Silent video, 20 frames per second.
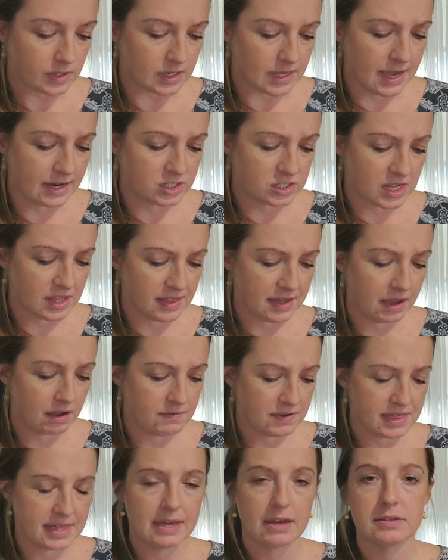actually I think
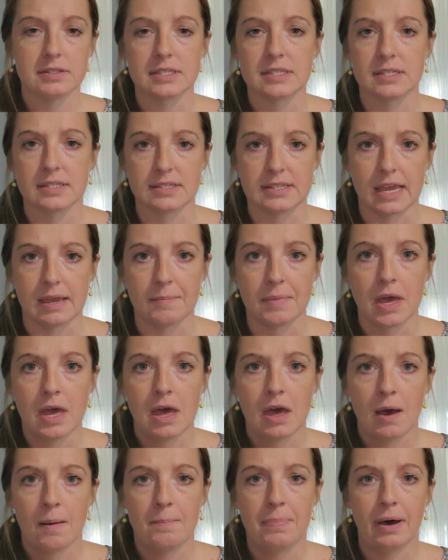everything else is the same.
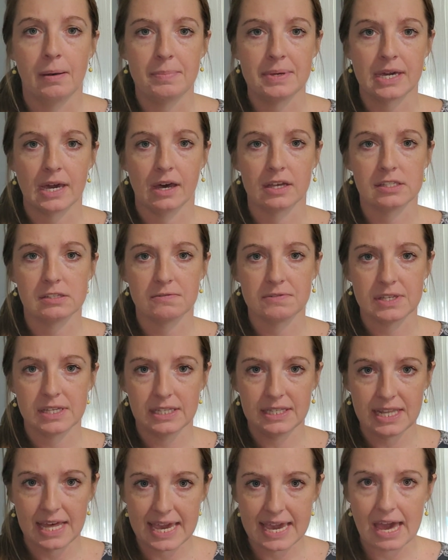But because of the
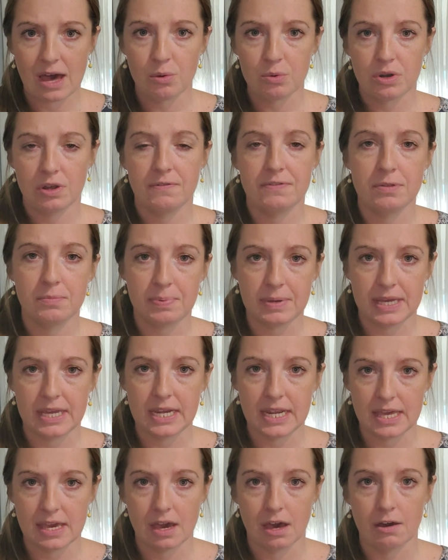layout of the
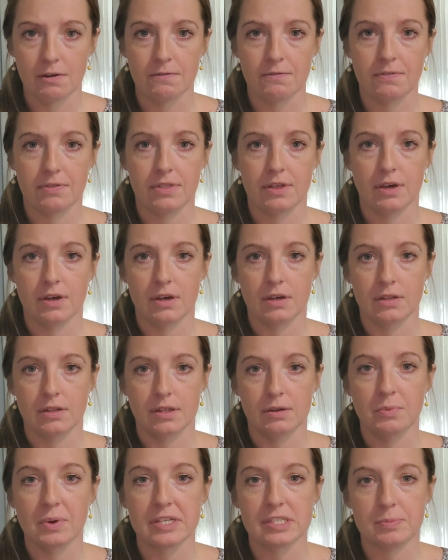PDF,
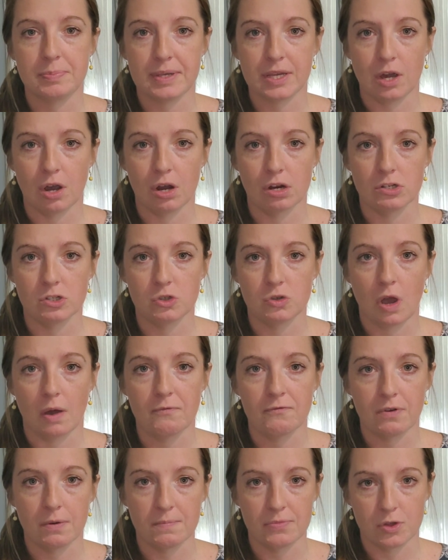the recipe cards
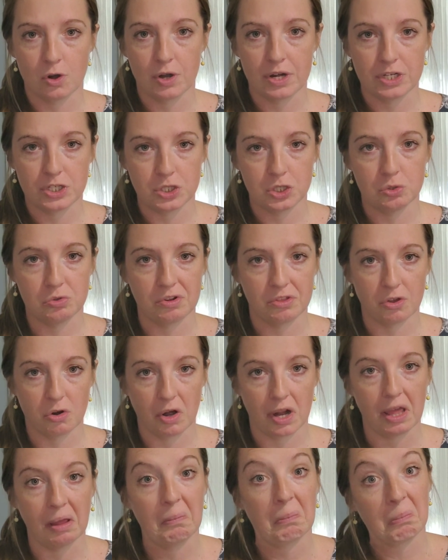drop from 32 to
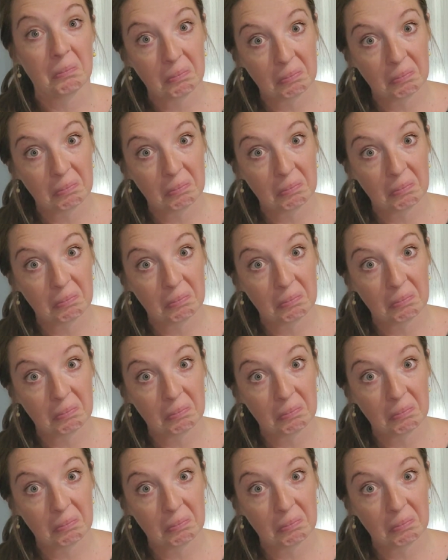30.